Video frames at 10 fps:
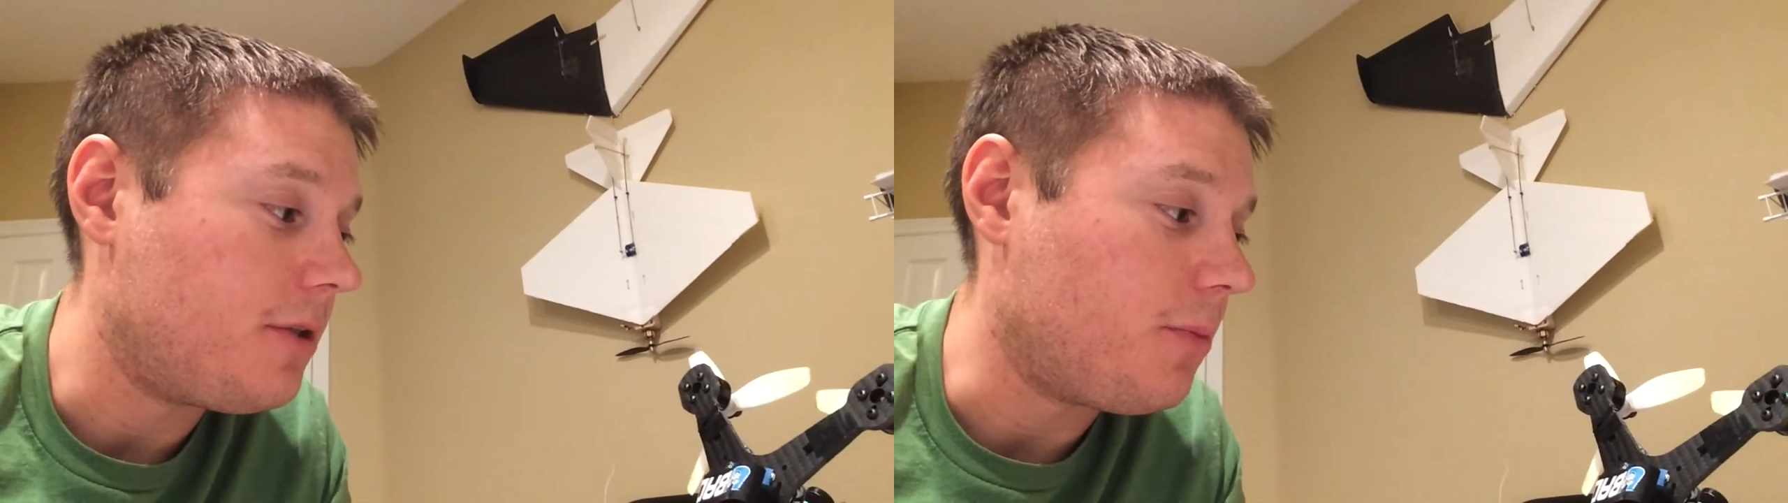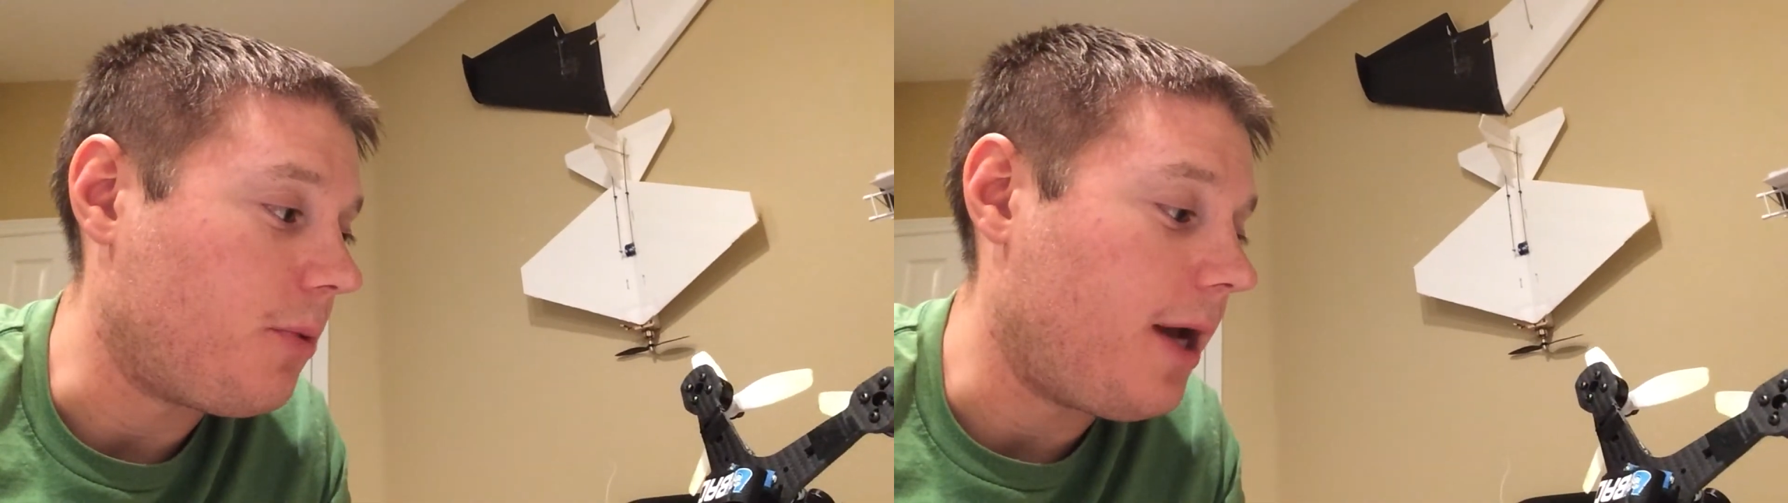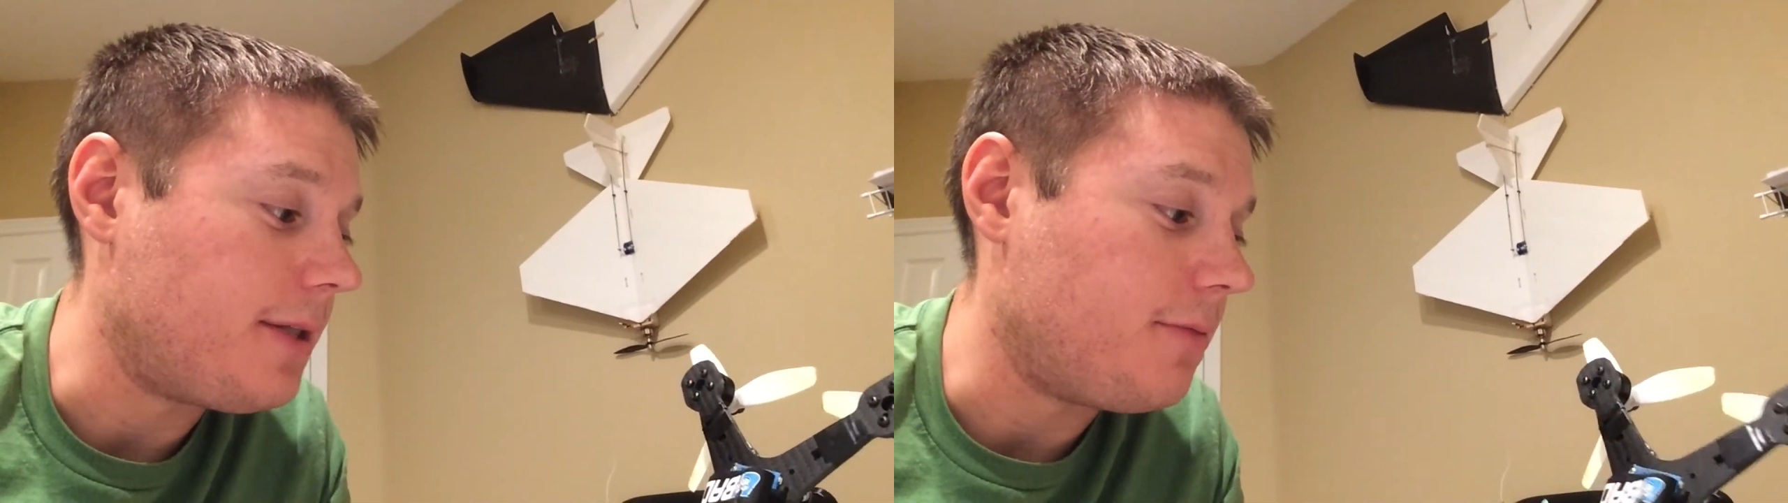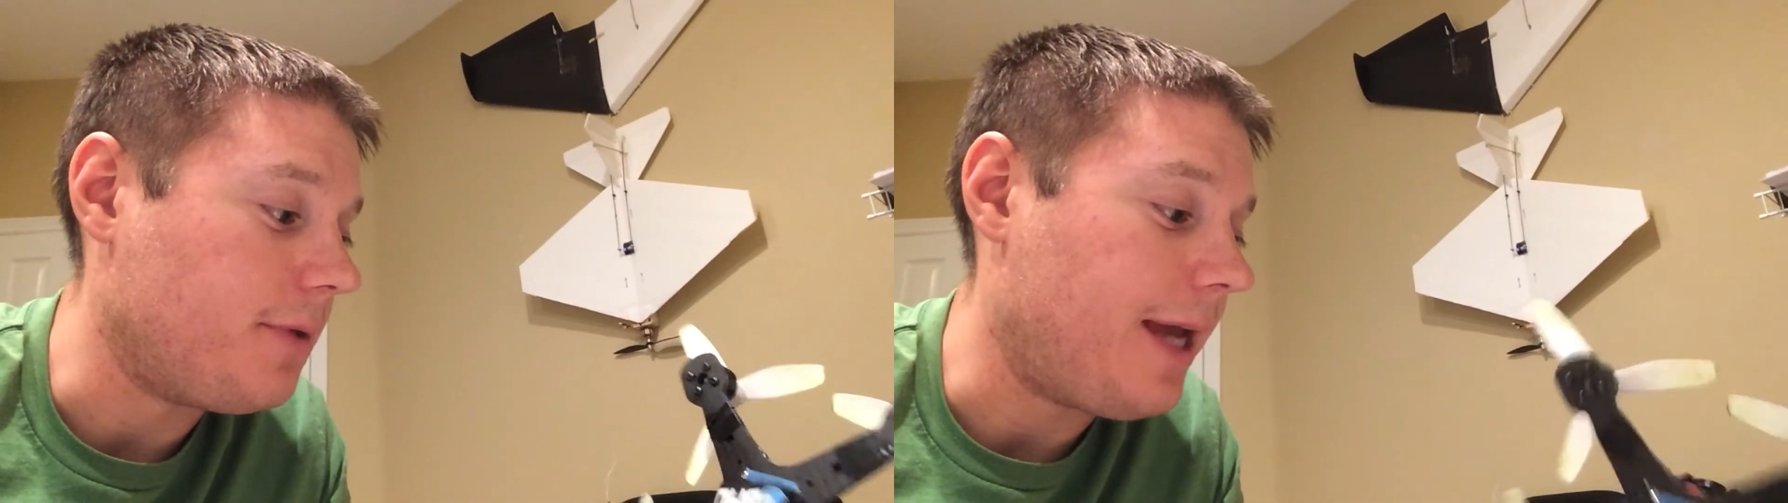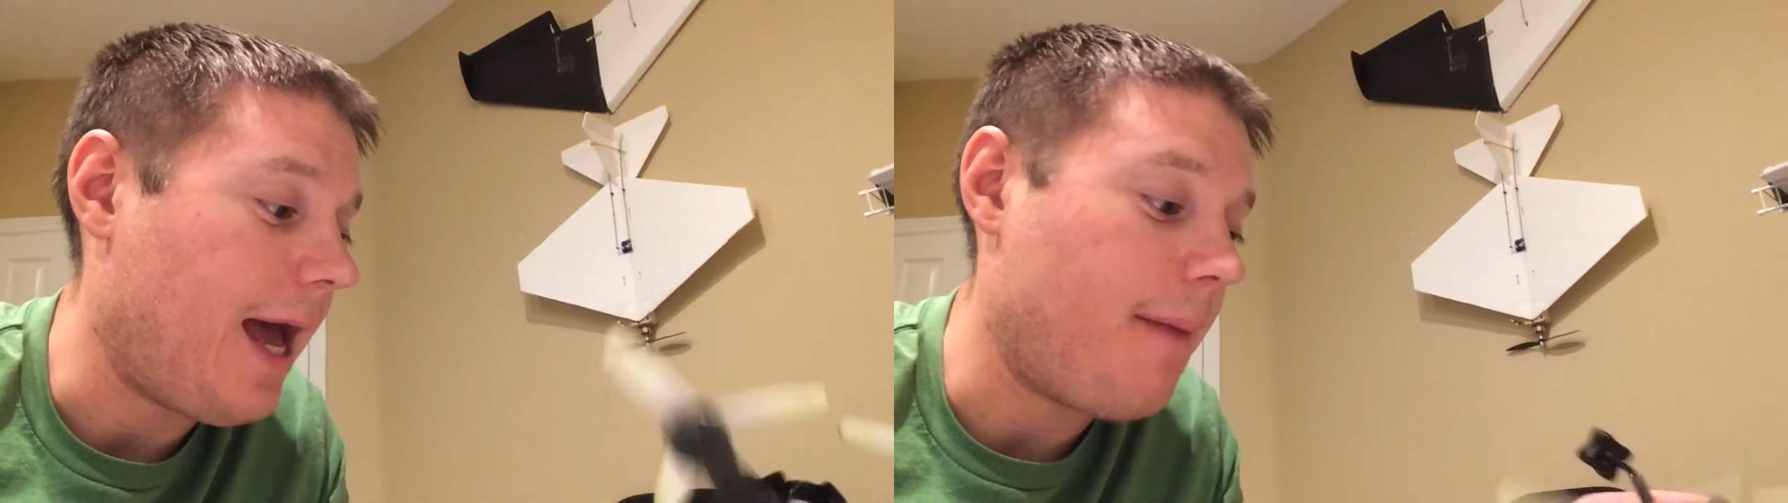surprised and
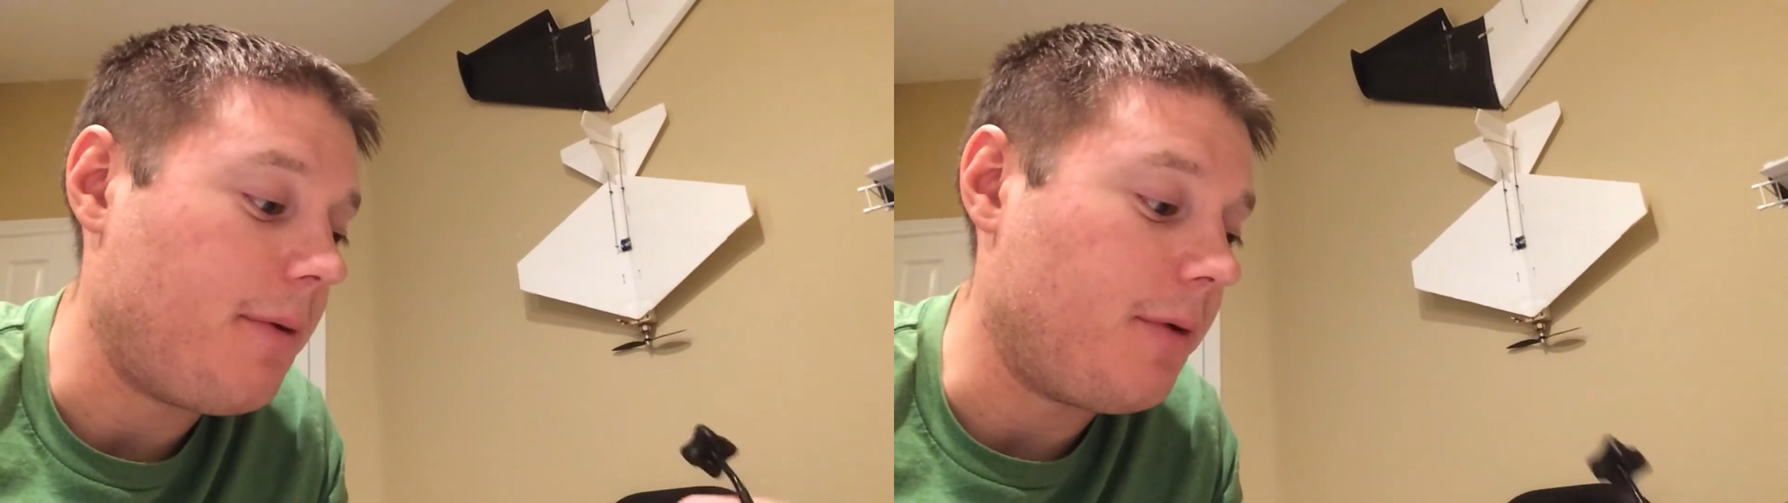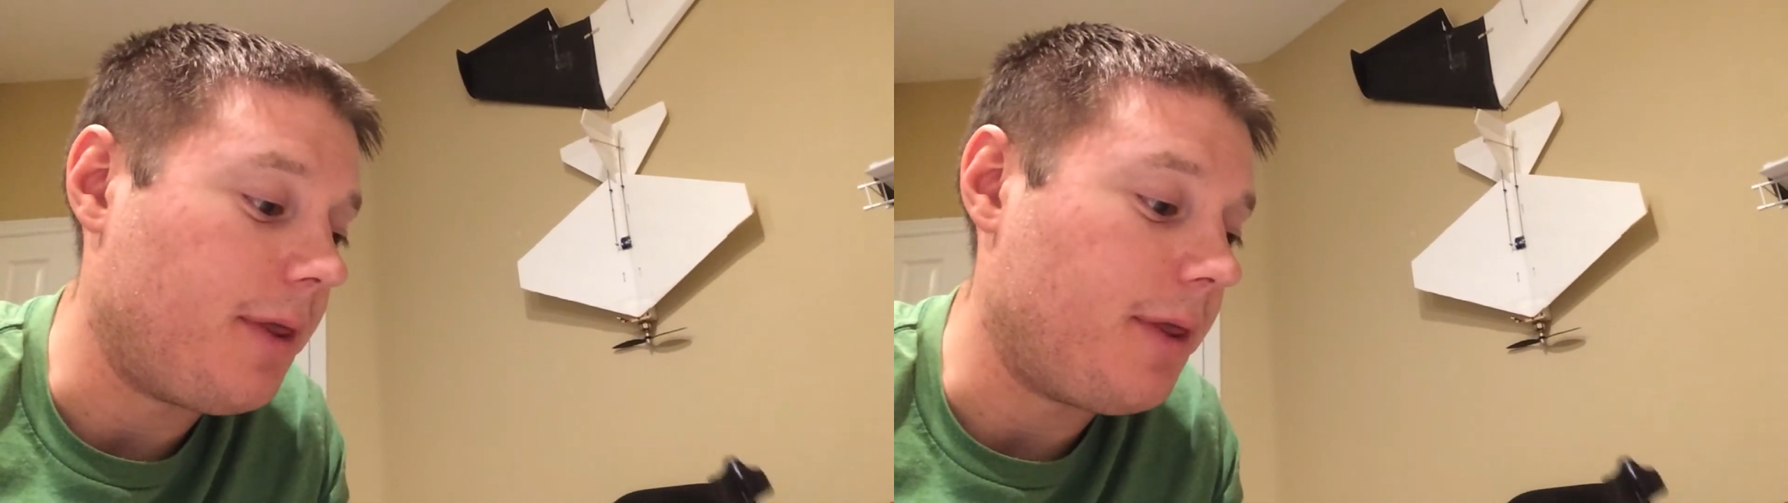really happy